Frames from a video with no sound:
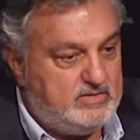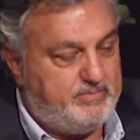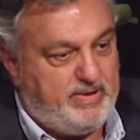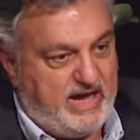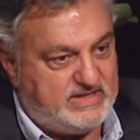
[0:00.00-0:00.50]

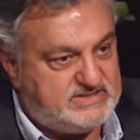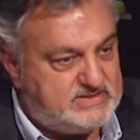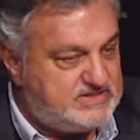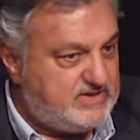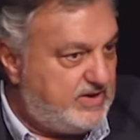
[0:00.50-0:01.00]

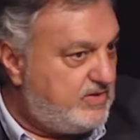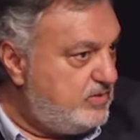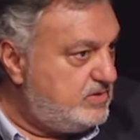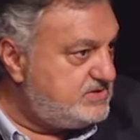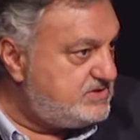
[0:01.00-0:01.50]
past
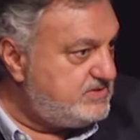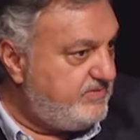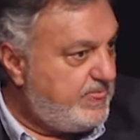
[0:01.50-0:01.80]
cycles